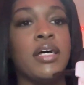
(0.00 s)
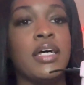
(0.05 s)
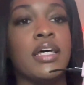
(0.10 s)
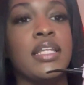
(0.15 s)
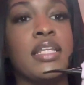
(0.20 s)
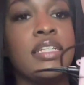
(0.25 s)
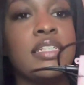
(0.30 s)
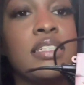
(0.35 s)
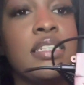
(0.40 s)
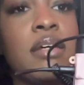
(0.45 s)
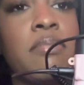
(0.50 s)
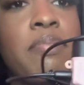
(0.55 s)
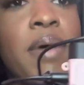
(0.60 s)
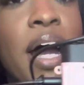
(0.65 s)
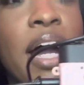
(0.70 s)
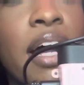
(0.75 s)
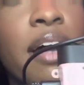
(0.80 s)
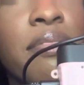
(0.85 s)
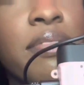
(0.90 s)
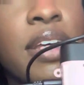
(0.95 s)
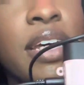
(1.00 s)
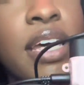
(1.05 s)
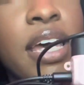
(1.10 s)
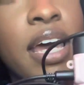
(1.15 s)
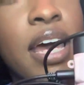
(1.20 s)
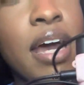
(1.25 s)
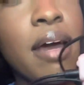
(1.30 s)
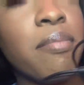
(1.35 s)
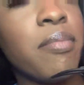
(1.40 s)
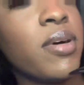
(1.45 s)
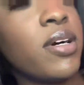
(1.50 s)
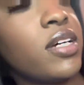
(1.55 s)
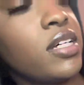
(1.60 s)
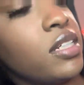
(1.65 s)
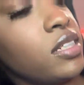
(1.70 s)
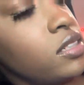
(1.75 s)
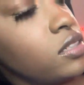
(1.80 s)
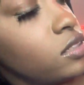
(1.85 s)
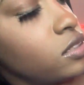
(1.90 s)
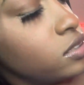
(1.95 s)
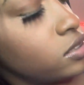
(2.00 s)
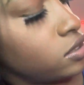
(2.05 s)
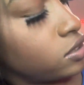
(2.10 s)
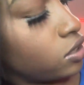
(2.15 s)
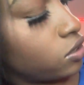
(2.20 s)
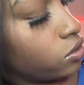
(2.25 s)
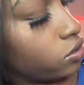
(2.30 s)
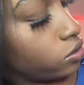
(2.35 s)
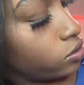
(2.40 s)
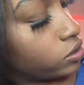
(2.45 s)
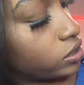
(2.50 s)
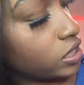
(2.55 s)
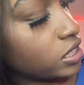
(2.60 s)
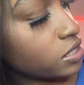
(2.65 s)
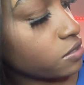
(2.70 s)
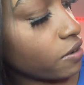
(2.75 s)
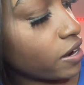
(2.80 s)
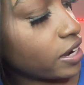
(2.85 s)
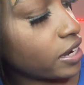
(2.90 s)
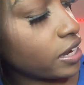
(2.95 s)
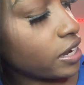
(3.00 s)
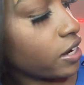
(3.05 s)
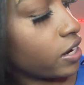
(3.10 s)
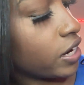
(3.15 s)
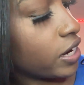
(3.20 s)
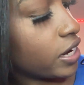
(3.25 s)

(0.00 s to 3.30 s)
This is the back of the camera. So this right here